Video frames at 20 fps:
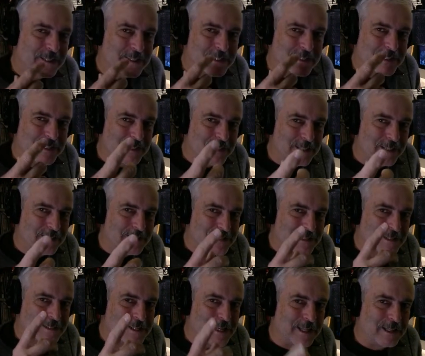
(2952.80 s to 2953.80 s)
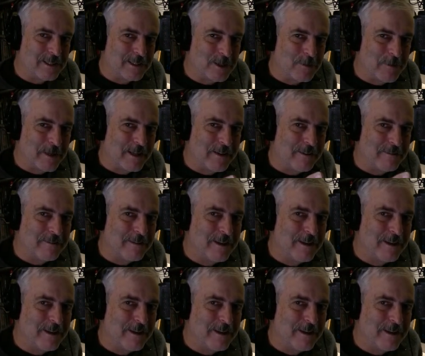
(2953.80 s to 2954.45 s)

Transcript: This is going to take a little bit